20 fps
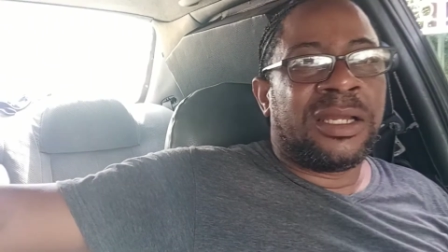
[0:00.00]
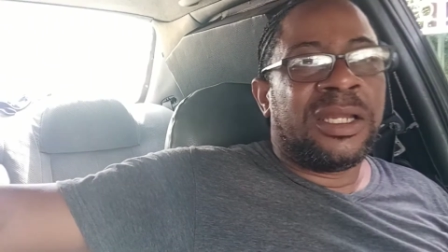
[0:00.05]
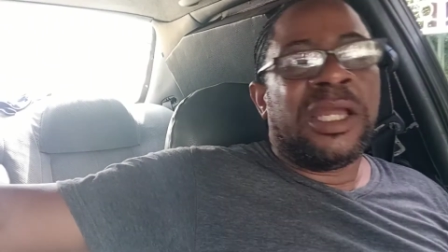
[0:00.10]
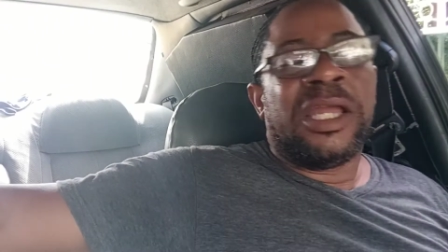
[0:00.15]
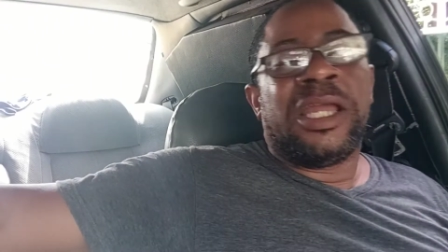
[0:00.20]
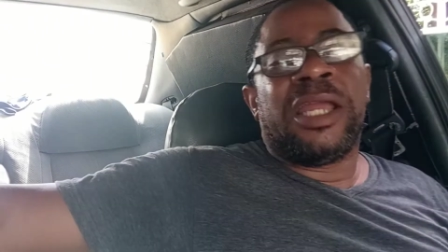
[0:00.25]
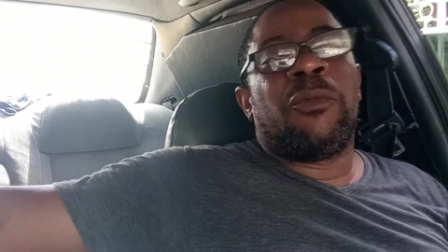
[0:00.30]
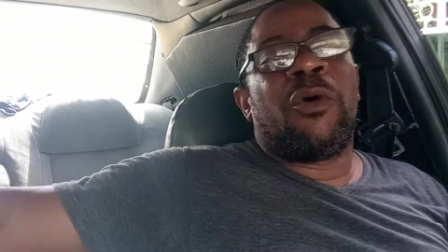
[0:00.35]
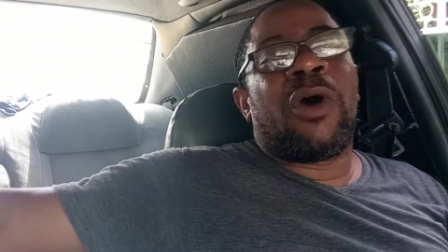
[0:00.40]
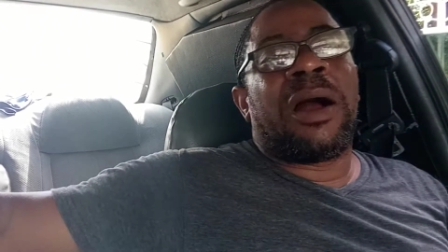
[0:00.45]

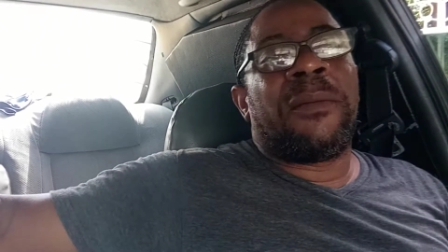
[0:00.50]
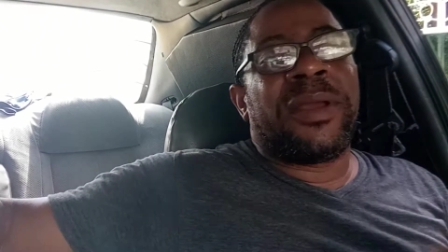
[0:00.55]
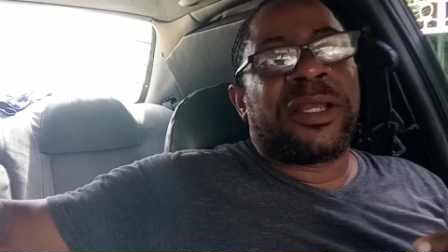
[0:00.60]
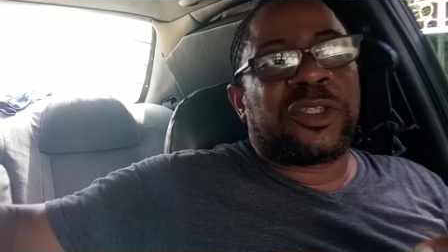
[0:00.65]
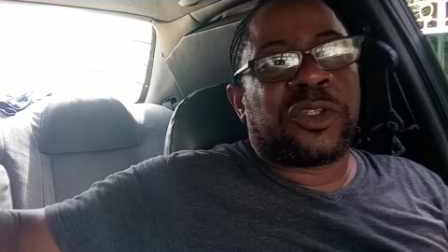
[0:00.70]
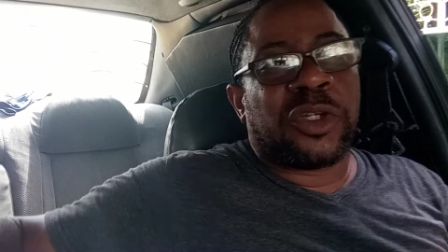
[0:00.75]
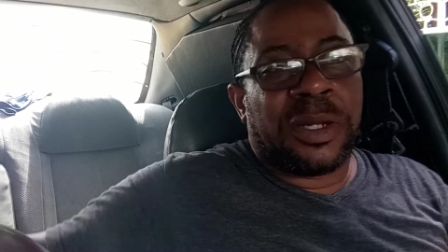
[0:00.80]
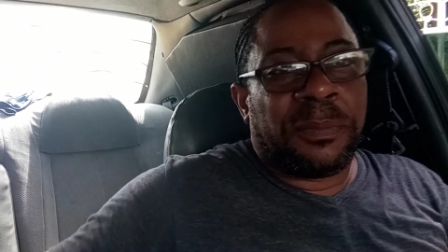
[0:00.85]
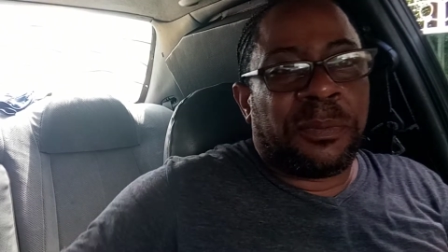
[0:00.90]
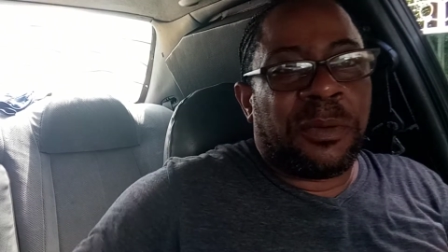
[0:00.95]
Him want to make
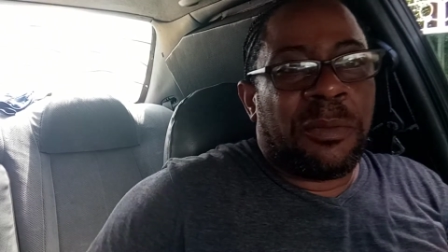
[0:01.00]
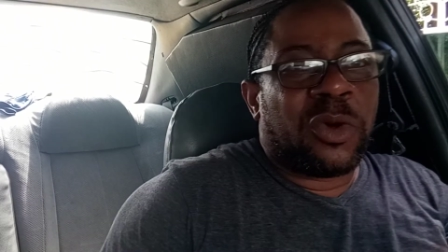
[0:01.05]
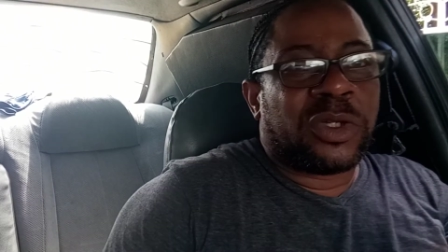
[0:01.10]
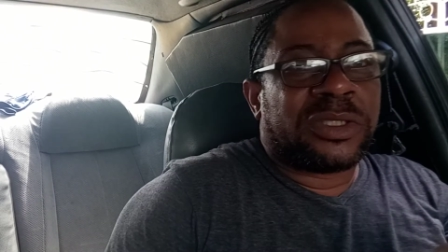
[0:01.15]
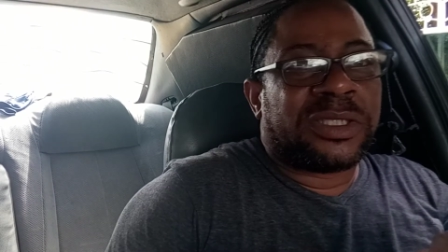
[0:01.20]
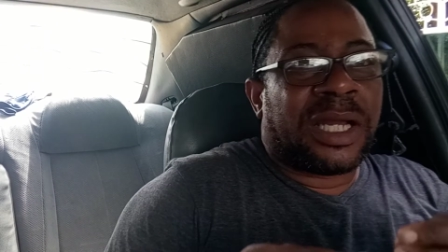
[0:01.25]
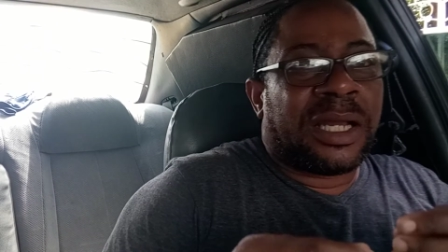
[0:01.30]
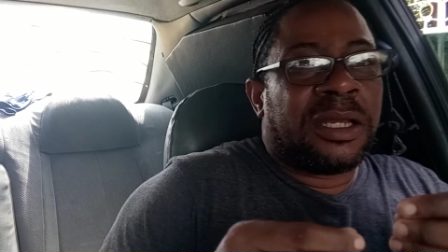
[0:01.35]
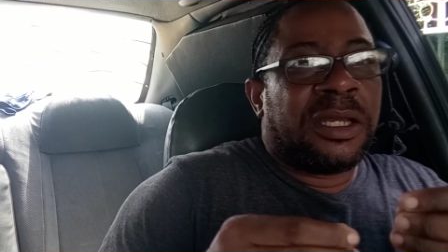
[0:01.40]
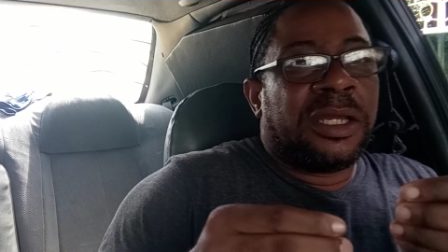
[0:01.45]
sure the
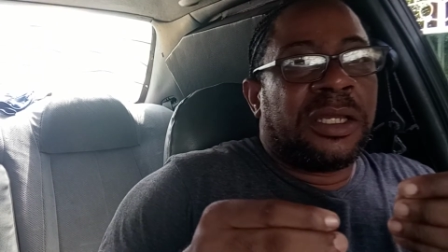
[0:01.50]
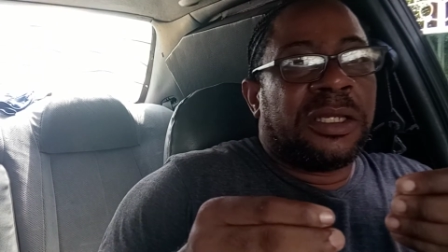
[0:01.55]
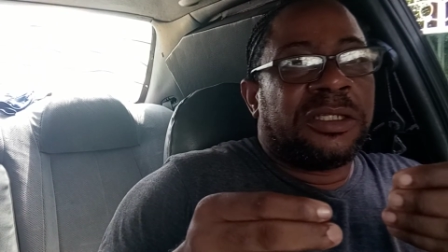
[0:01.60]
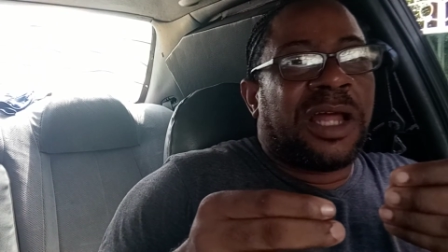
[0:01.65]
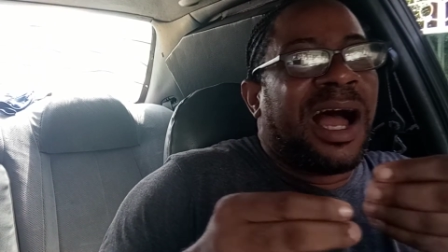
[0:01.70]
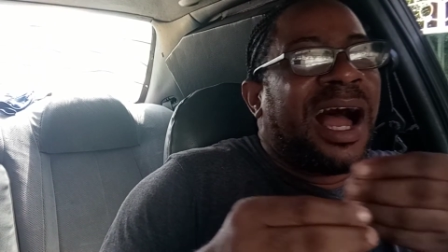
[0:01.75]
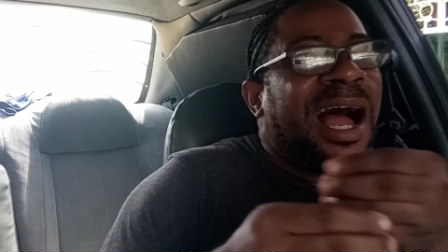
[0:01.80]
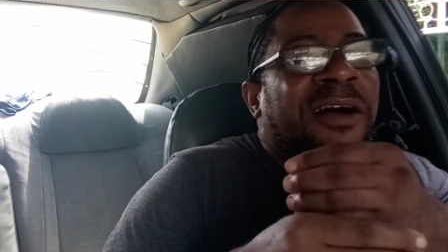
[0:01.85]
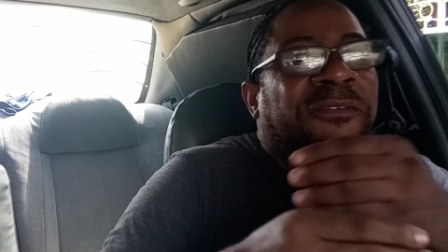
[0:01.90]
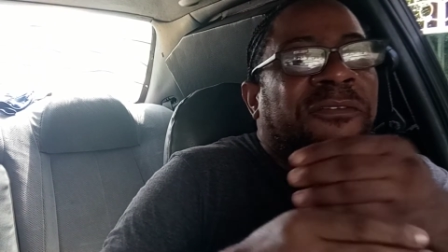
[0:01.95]
promoter
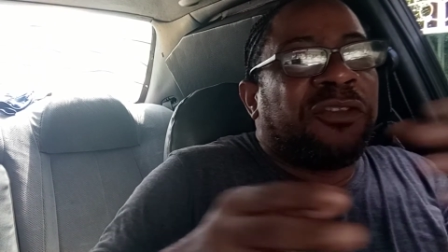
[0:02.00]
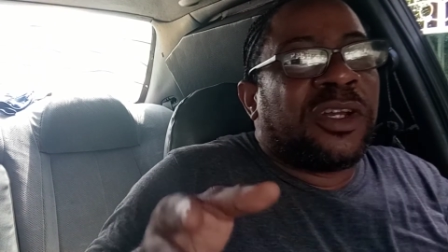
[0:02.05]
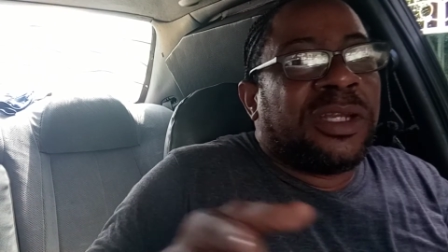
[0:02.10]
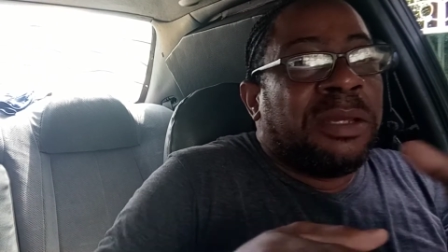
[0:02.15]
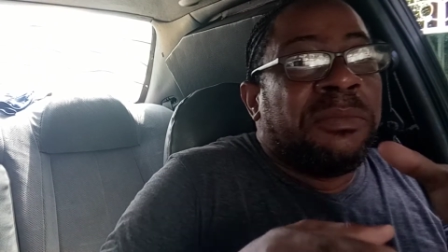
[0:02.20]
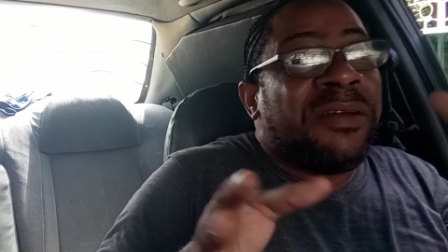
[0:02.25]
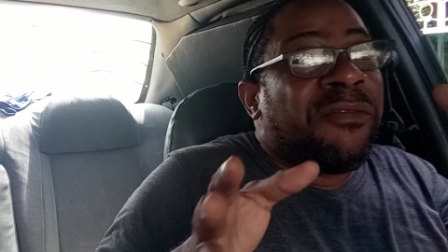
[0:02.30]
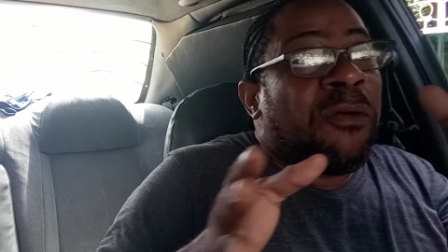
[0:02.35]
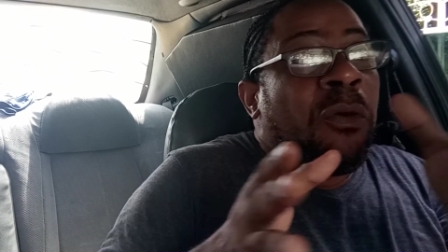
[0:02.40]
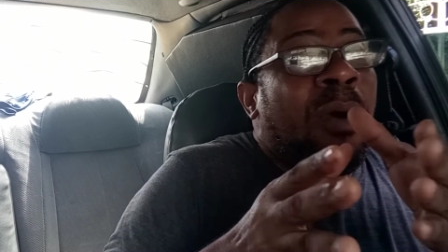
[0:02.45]
not have nothing. Him
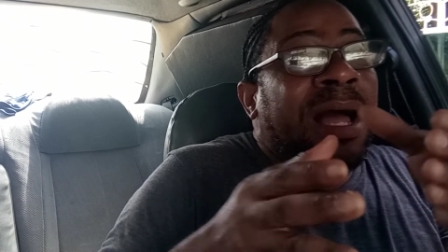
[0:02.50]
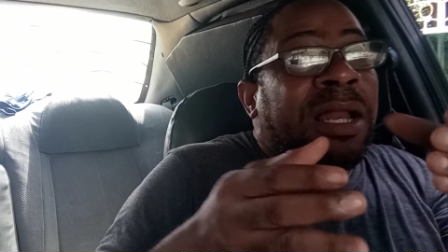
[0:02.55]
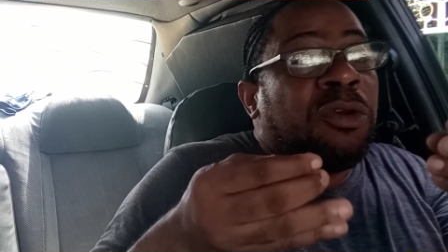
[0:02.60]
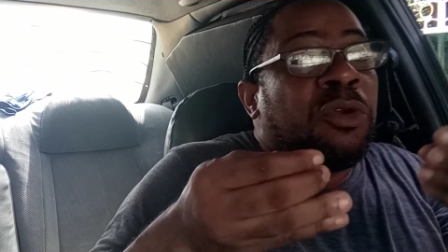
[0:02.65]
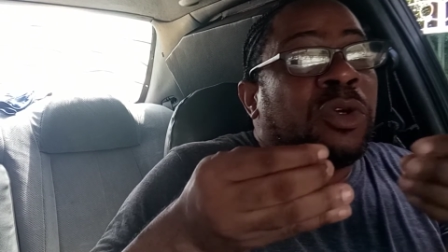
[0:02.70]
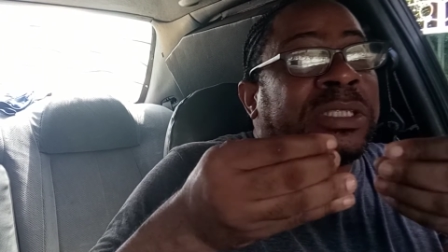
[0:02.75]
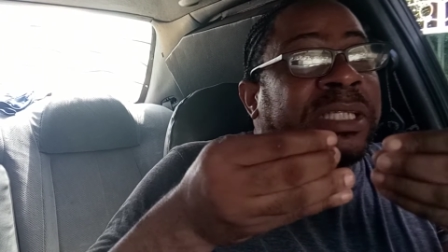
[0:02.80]
never want to know, say, the